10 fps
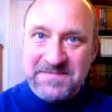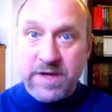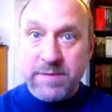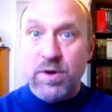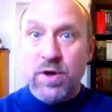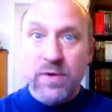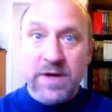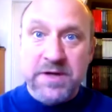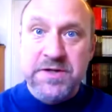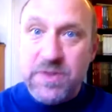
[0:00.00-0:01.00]

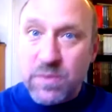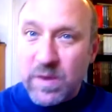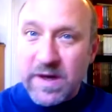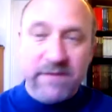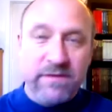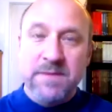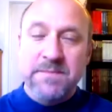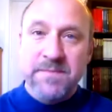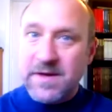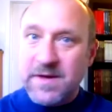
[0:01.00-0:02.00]
Reproduction,
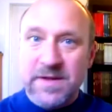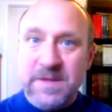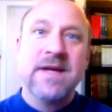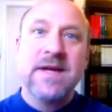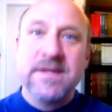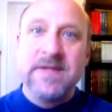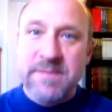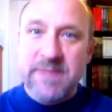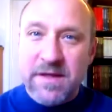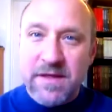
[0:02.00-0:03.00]
whatever. No, that
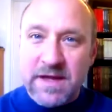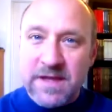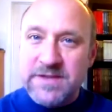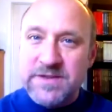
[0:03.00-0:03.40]
doesn't mean a thing.